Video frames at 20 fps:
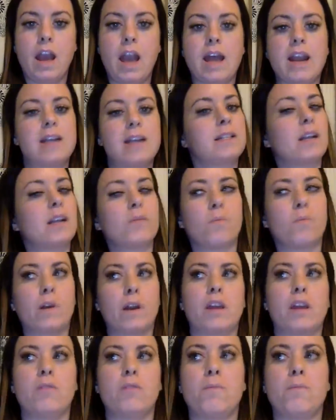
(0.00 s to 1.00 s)
And I said,
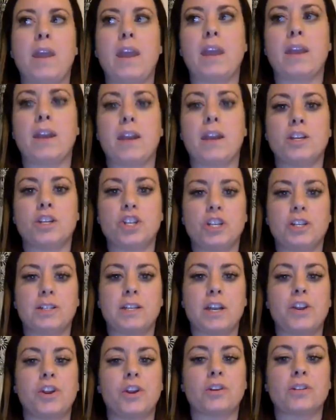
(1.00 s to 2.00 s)
What do you mean? And she
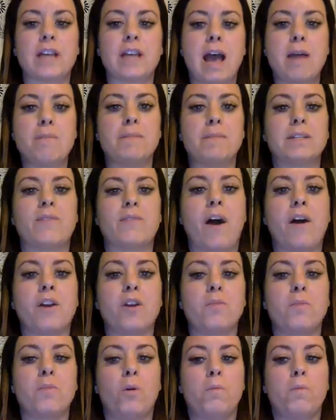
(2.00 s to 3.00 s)
said, Your time is
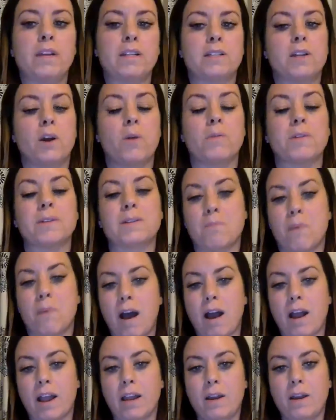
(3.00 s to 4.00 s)
valuable, but so is
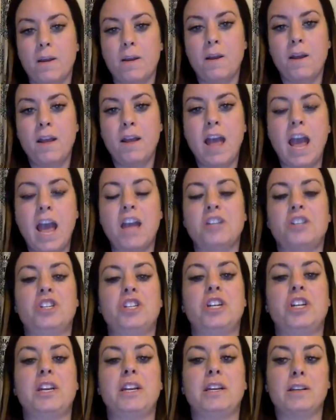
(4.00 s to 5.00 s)
mine. And
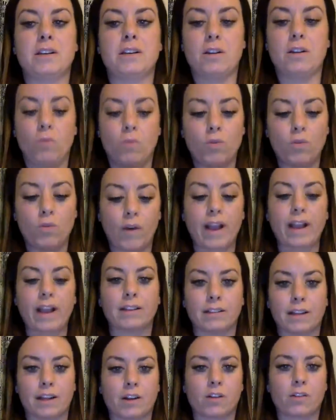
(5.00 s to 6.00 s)
she like
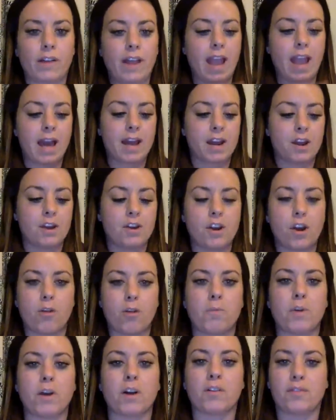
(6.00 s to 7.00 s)
literally had a
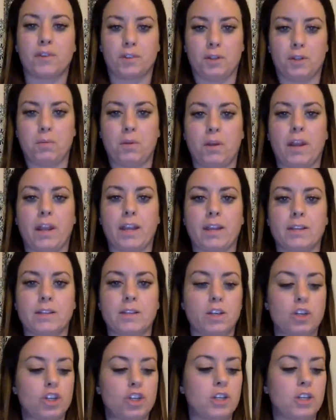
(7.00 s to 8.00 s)
notebook full of
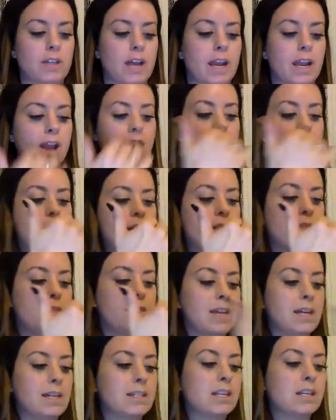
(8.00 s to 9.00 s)
plans. She's like,
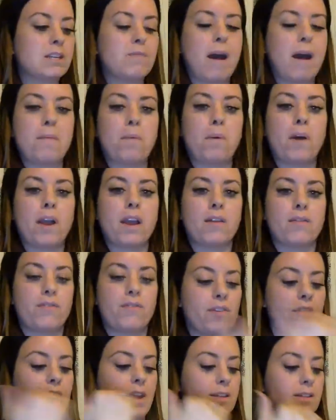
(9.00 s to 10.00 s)
this is my plan
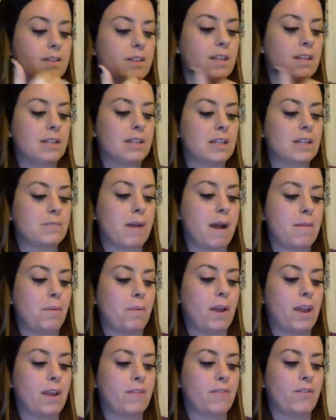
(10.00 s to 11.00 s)
for this. This is my
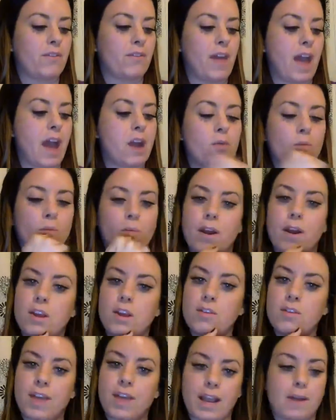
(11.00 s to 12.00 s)
plan for that. What
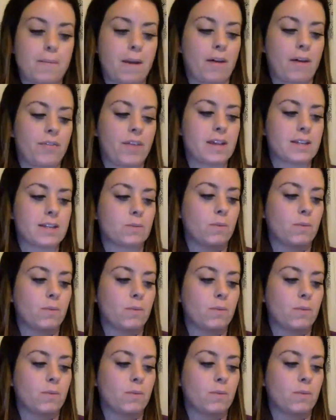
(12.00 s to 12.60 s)
do you think about this?